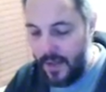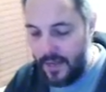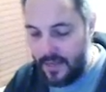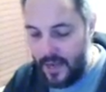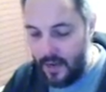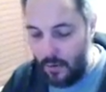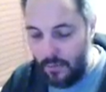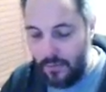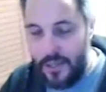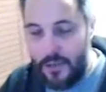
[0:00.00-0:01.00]
It's not
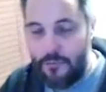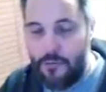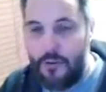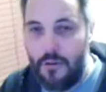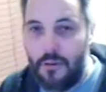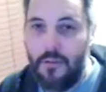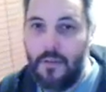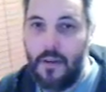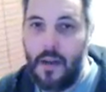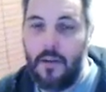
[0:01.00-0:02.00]
overly strong.
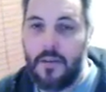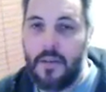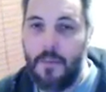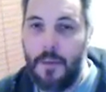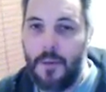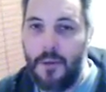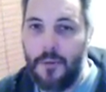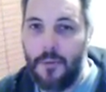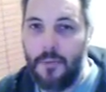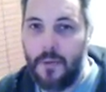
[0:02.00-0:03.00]
I know some people